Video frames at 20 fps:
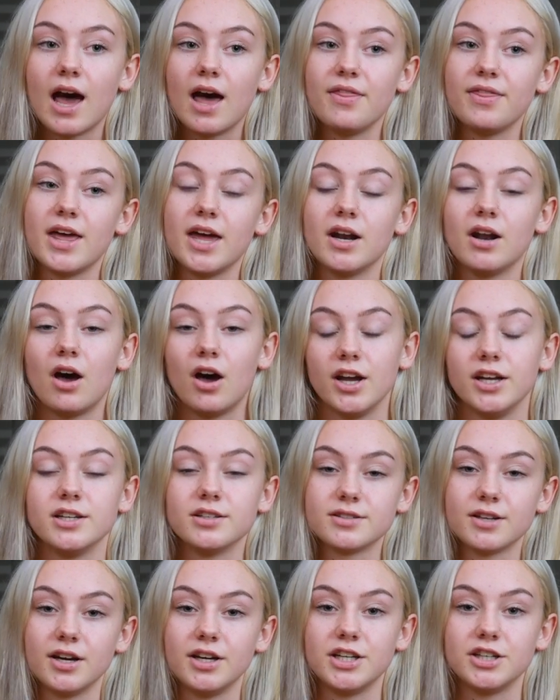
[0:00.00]
And then I
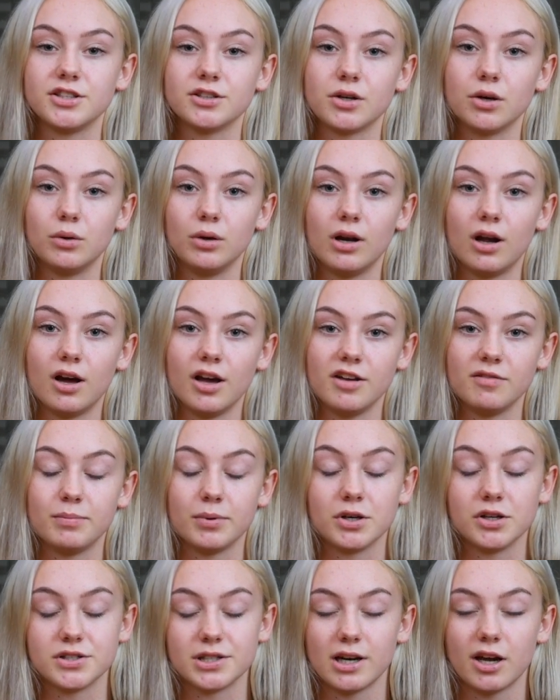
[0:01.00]
decided to go live
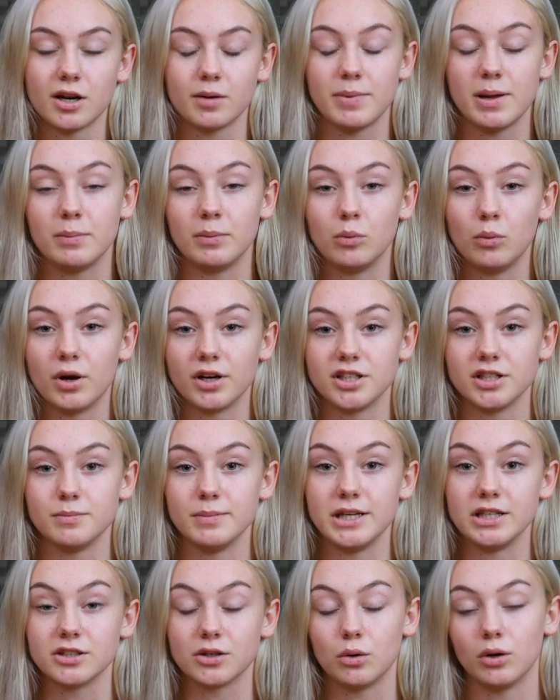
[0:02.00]
because a lot of people wanted
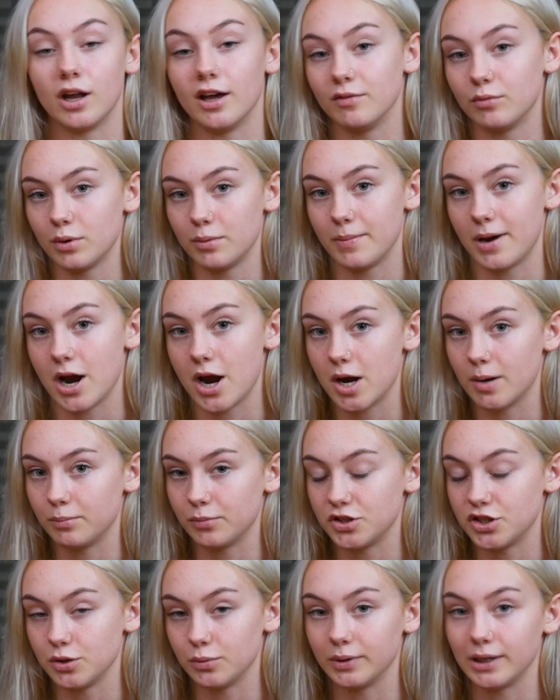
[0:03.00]
me to go live with Miriam,
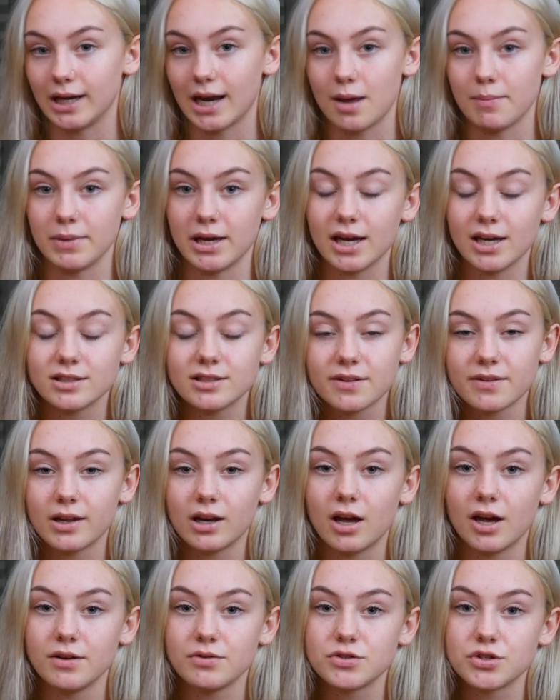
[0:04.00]
but she wouldn't let me into the
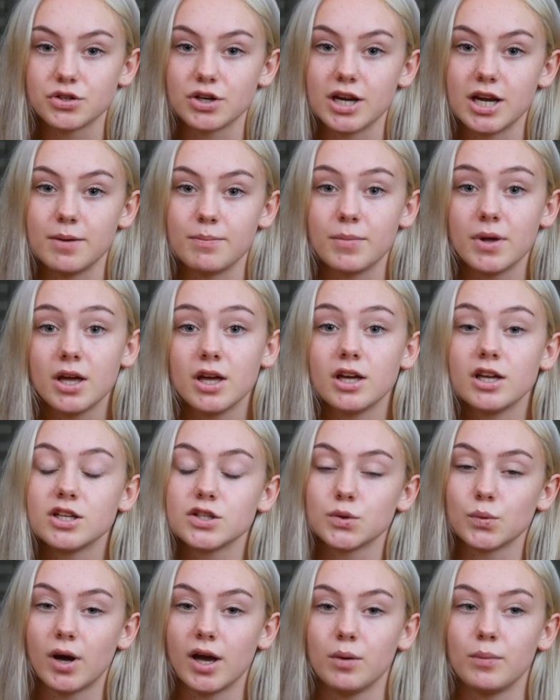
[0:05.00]
live stream.
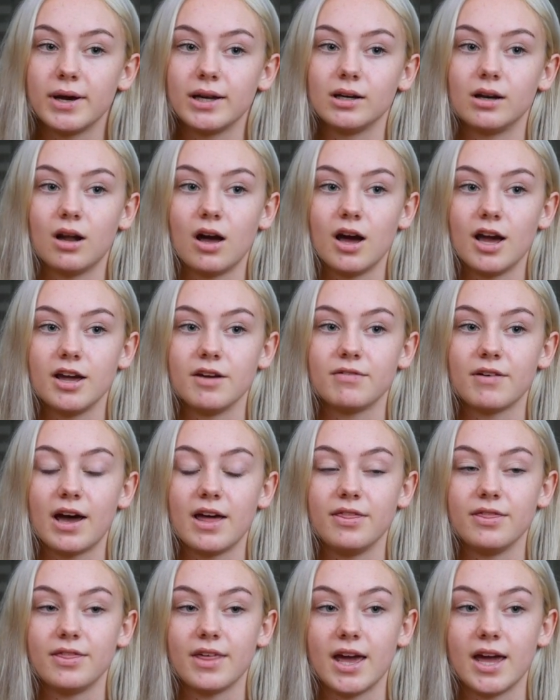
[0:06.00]
So I went live
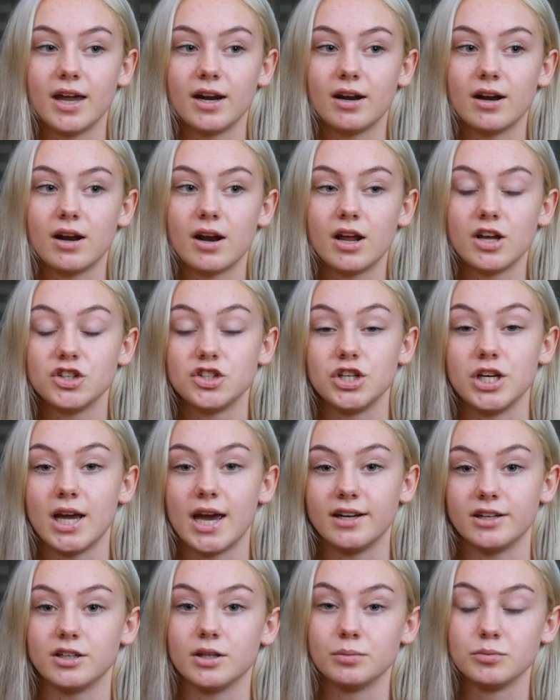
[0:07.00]
and then she
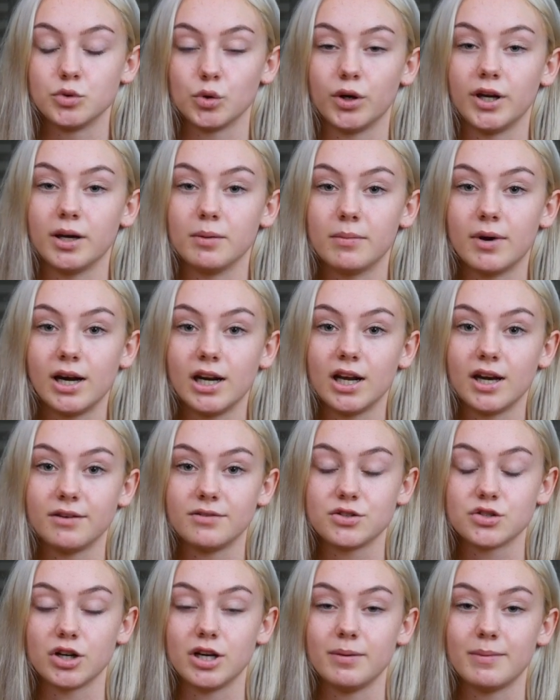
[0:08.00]
ended up joining my
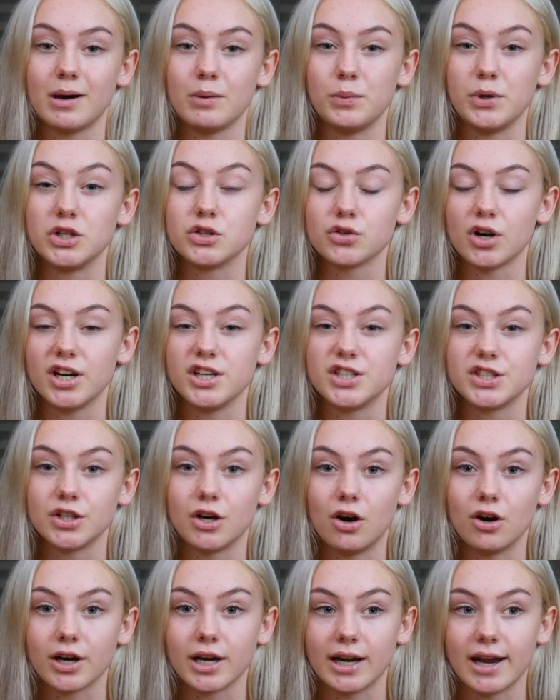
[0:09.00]
live stream and we tried to
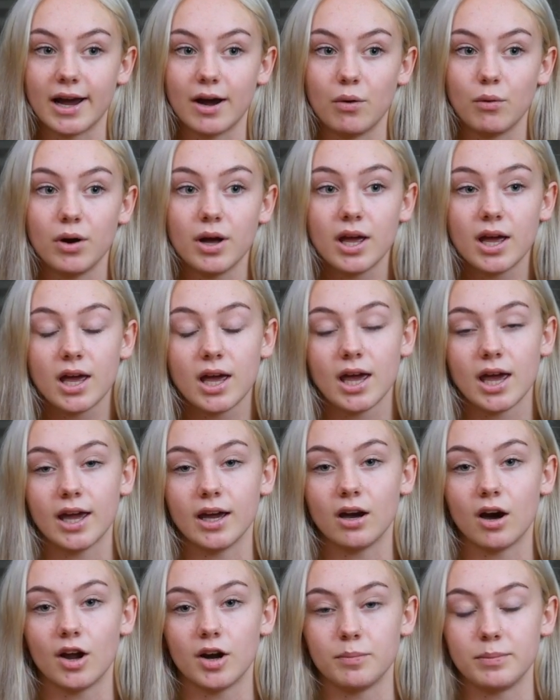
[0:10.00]
talk it out.
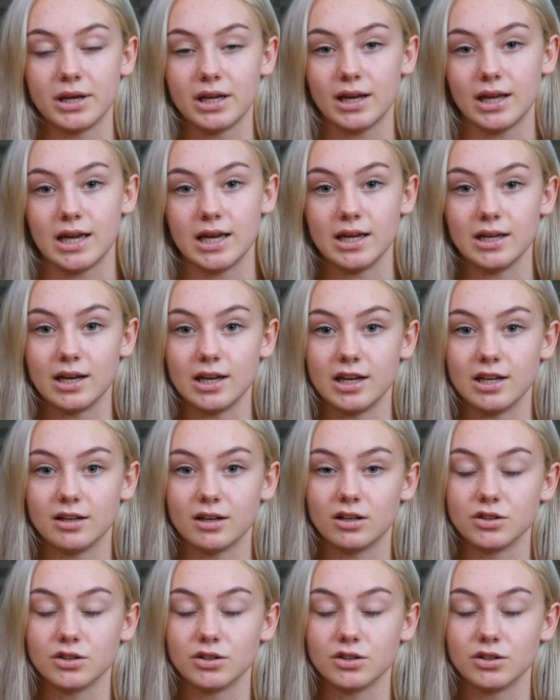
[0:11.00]
It got a bit heated.